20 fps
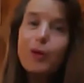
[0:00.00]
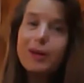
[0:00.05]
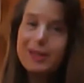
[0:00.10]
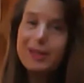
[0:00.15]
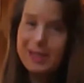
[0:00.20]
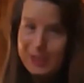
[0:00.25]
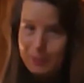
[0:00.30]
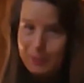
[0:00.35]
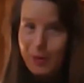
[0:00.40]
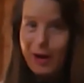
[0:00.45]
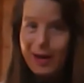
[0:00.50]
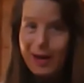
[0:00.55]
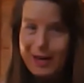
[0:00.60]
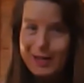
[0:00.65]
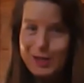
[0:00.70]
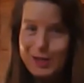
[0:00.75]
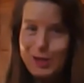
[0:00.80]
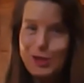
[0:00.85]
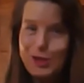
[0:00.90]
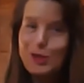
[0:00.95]

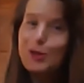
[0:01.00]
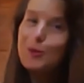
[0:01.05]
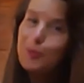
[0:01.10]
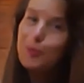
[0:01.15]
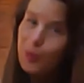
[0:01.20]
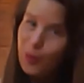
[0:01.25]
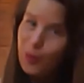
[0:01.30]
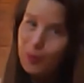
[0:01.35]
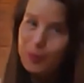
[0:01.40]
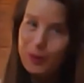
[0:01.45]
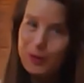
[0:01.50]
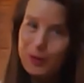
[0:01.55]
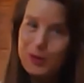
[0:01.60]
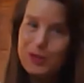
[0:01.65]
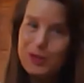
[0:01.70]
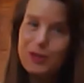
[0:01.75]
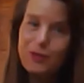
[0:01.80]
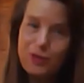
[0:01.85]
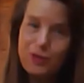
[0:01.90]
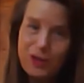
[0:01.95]
inspired to do more
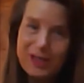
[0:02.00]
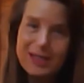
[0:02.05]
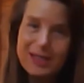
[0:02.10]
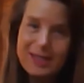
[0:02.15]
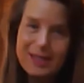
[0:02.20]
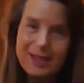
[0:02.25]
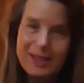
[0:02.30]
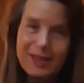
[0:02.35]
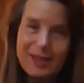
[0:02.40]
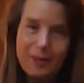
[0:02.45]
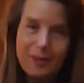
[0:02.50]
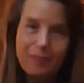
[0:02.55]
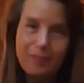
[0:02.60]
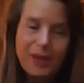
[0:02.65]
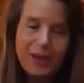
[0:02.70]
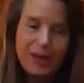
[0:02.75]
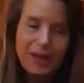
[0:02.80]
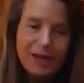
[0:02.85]
because you've trusted them.